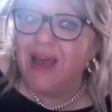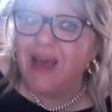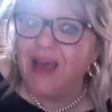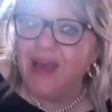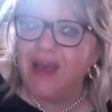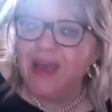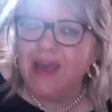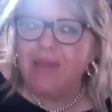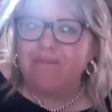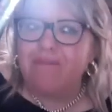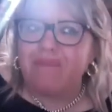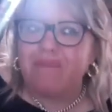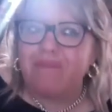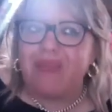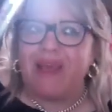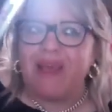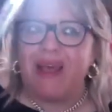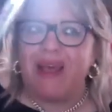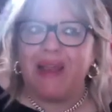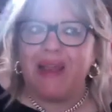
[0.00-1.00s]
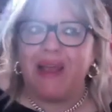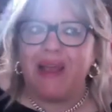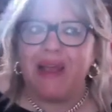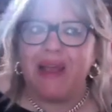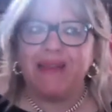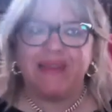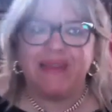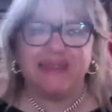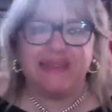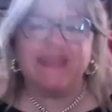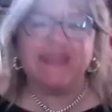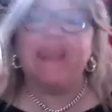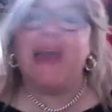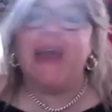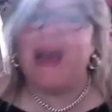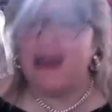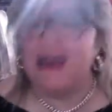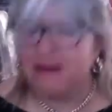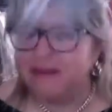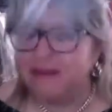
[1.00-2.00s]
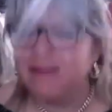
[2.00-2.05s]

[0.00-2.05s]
So there should be all these descriptions,